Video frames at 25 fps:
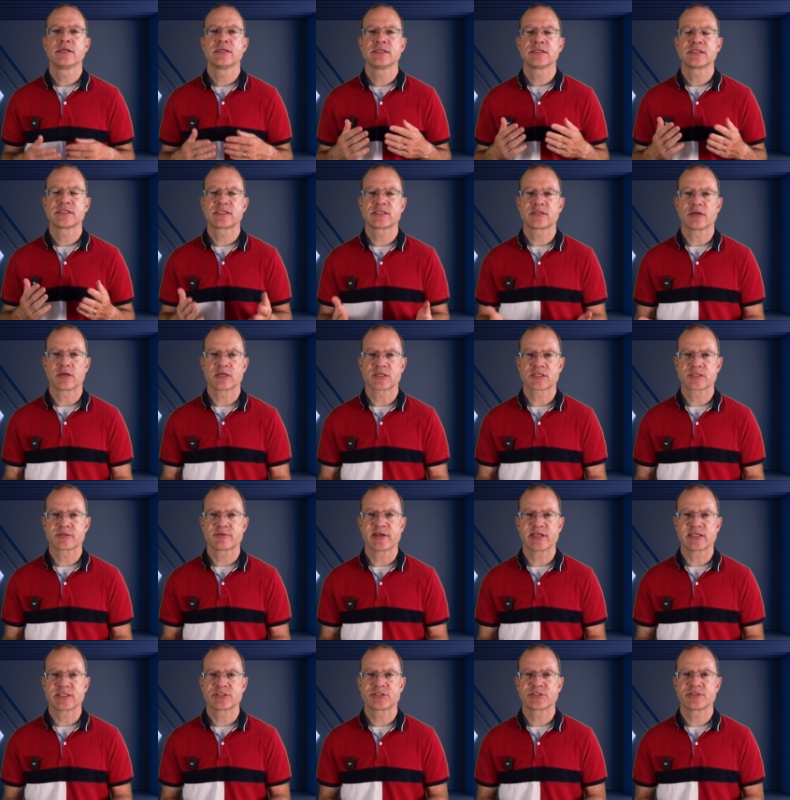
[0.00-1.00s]
Star
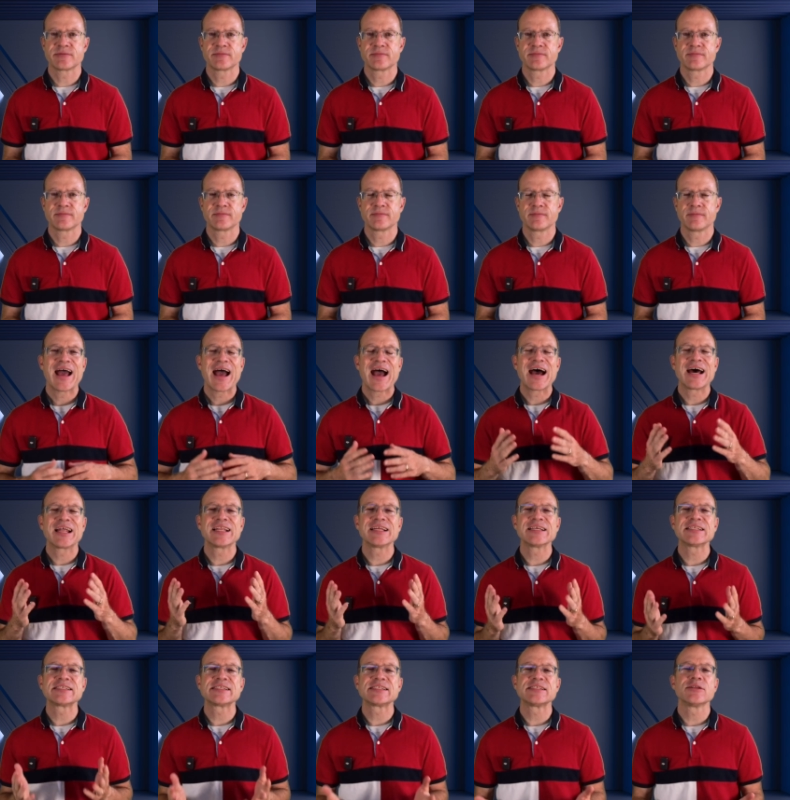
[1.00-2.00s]
Stretch. And
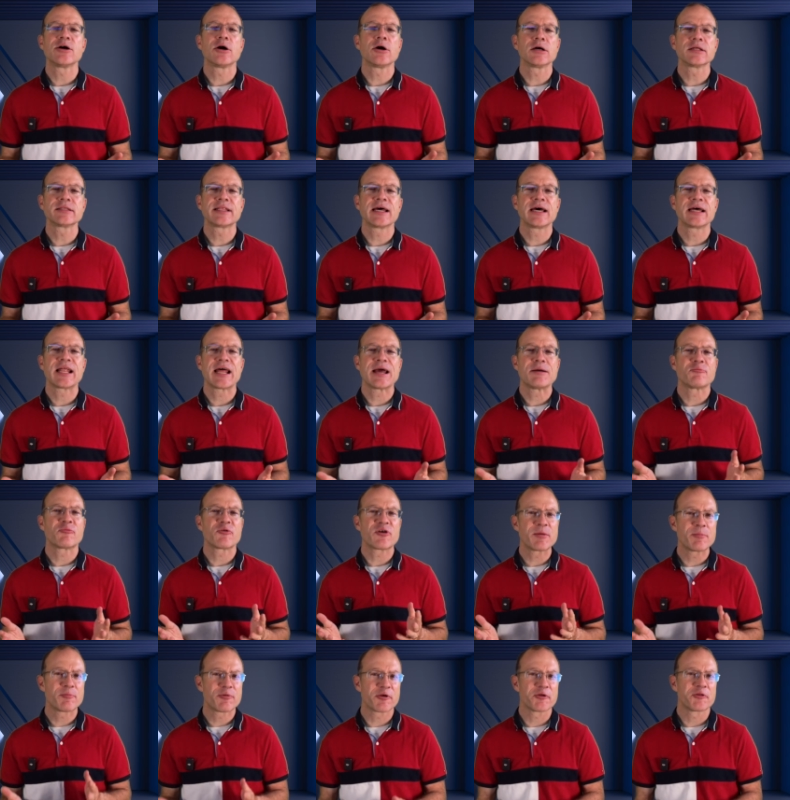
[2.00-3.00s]
it's not that I'm
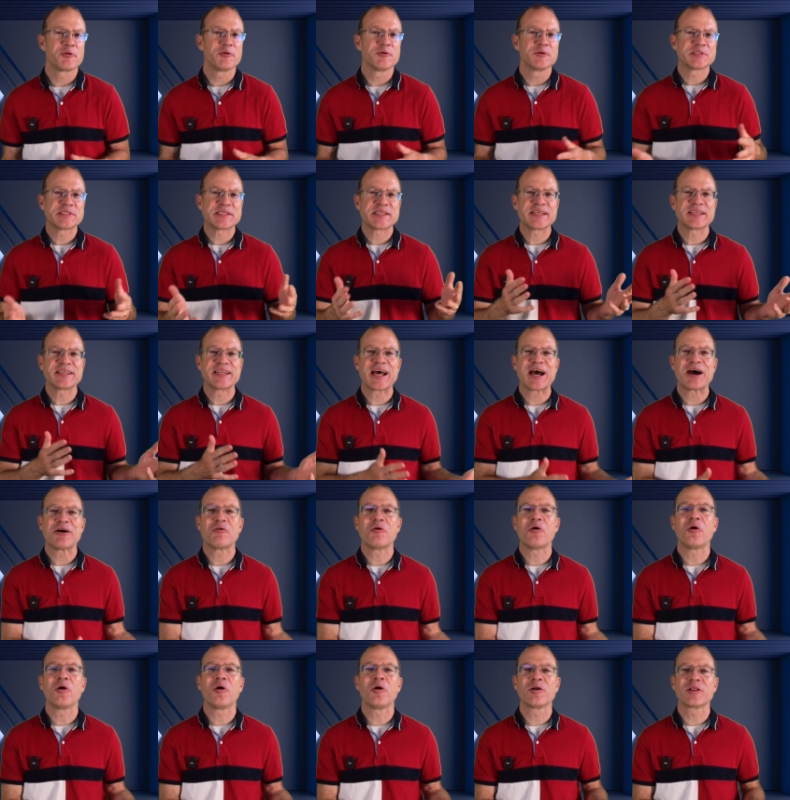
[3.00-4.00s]
reproducing
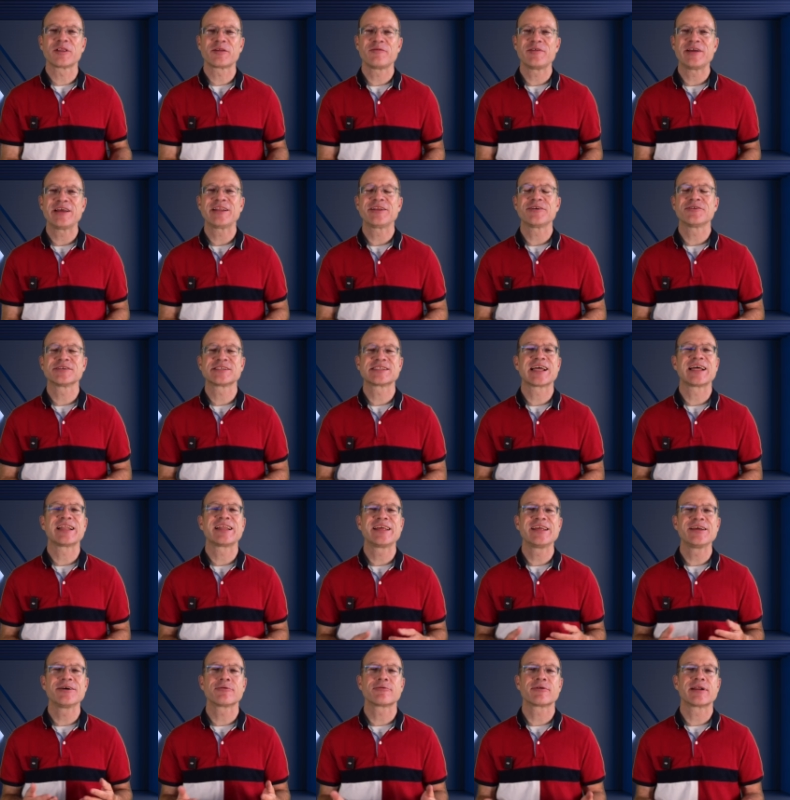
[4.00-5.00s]
now all the videos that
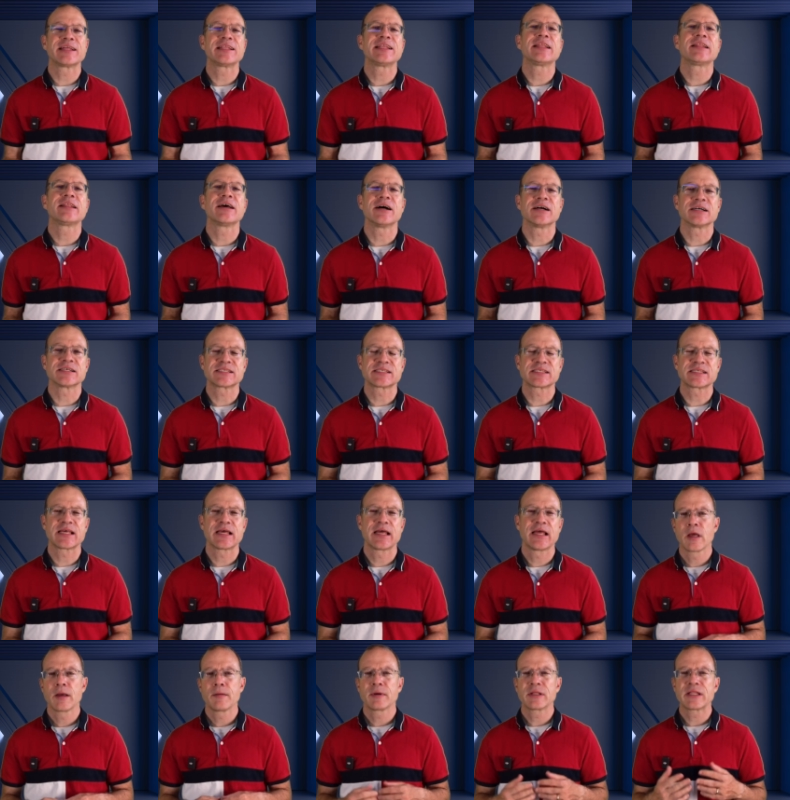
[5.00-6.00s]
he already does,
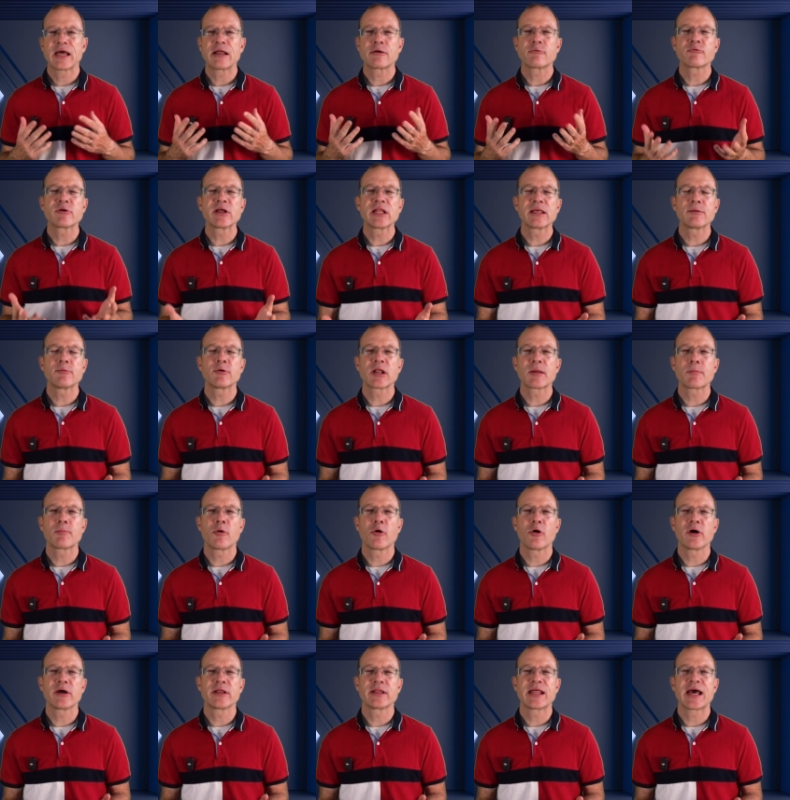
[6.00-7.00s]
but I really want to
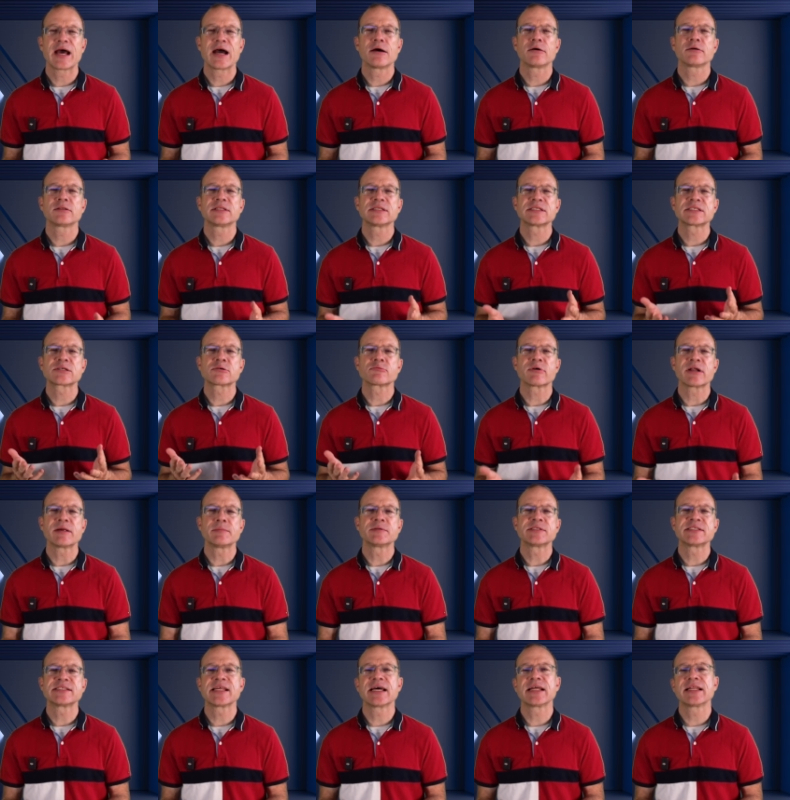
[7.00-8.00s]
point out the
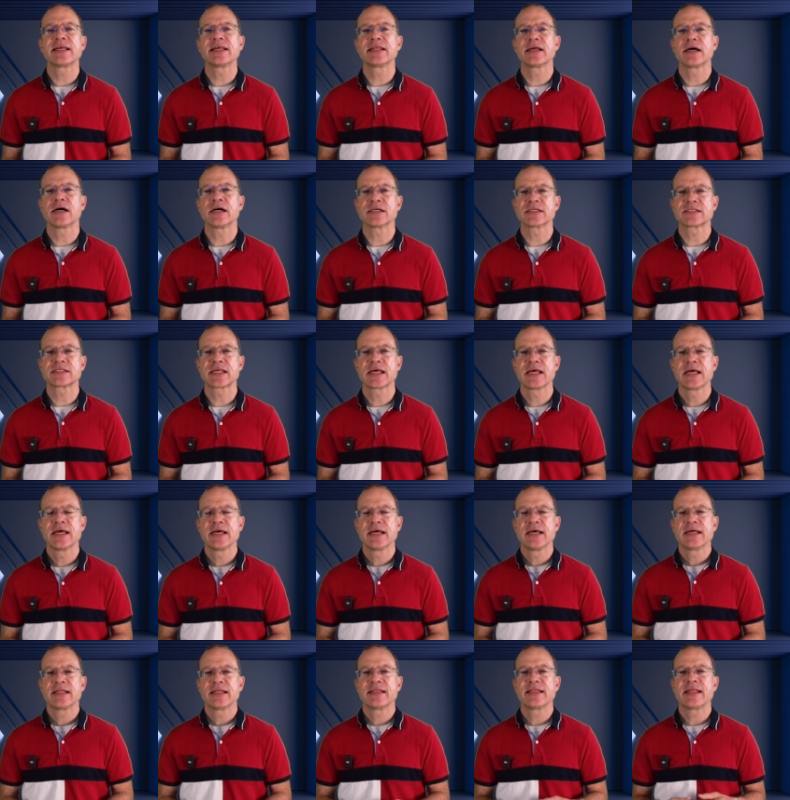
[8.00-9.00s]
scripts that he does
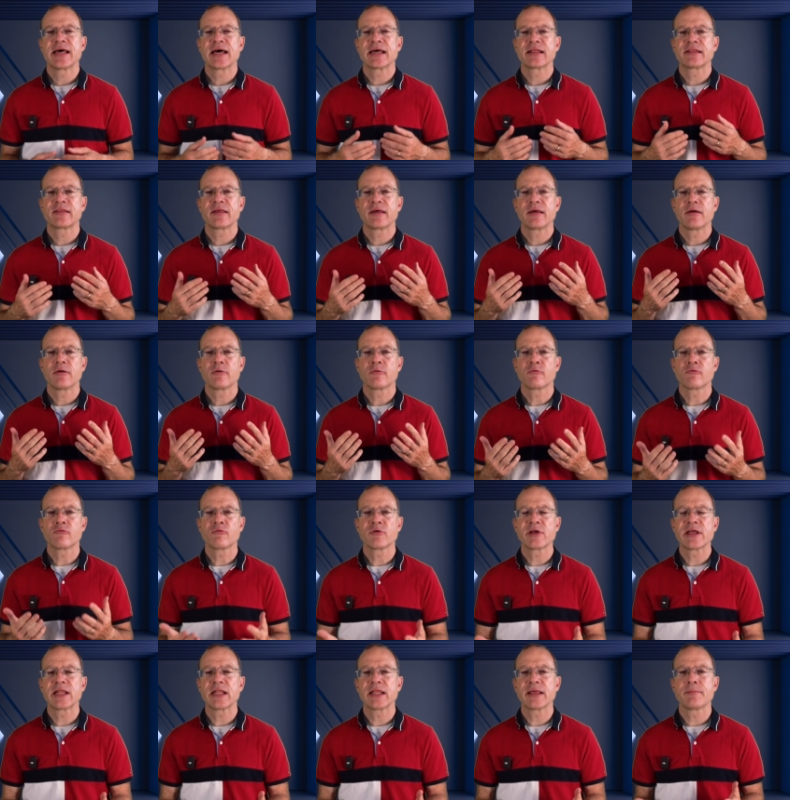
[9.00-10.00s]
that
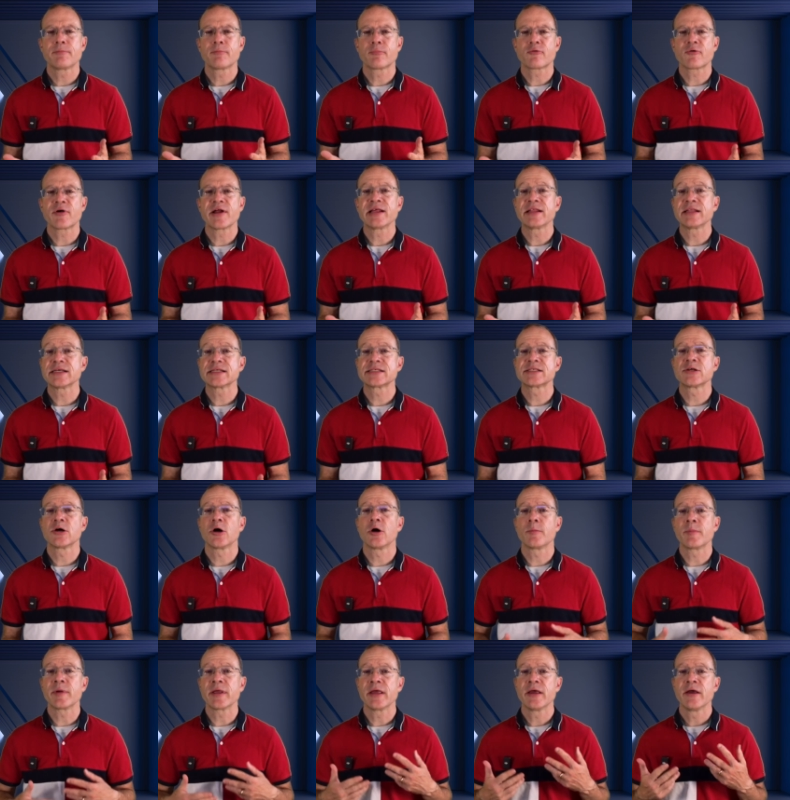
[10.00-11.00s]
really bring this
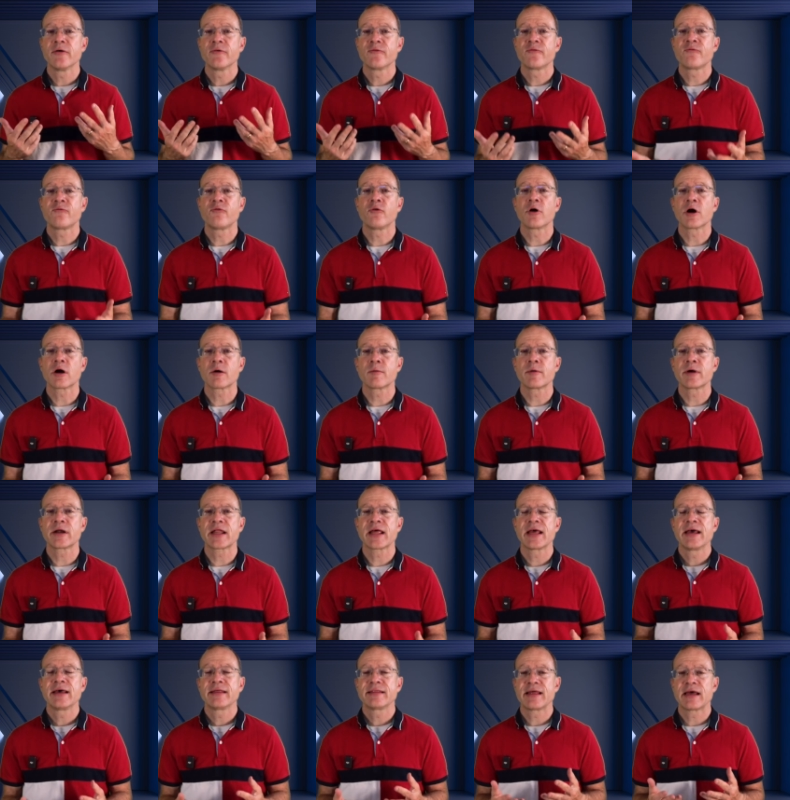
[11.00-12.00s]
hobby forward,
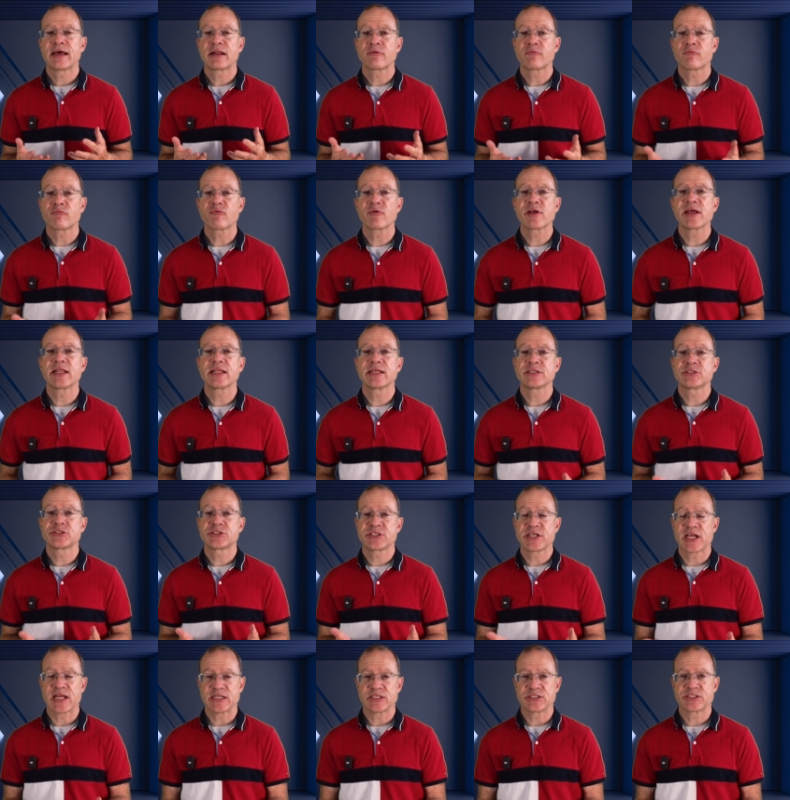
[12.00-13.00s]
that really
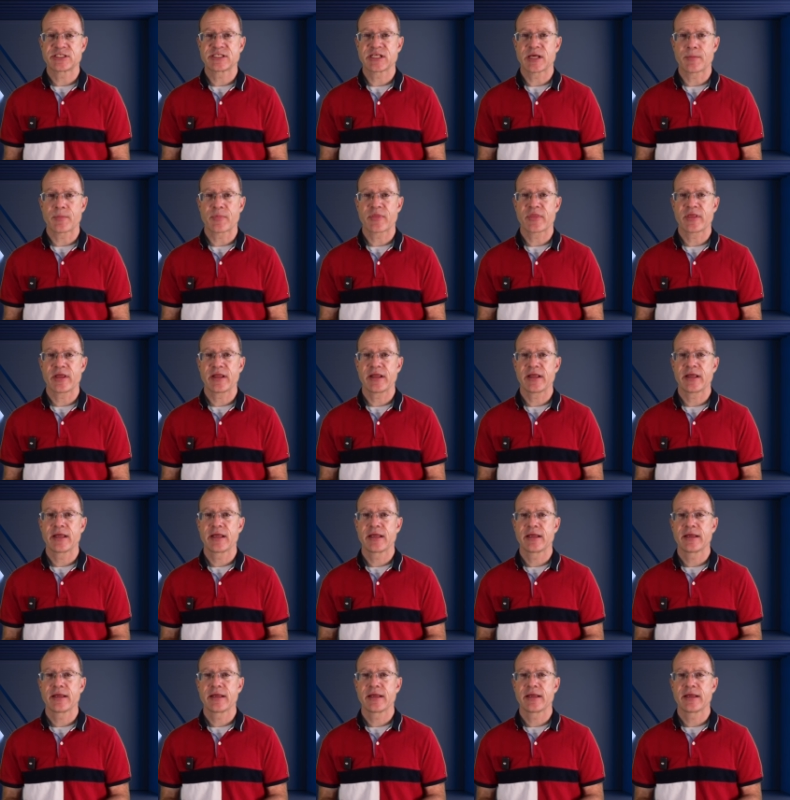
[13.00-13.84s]
change something.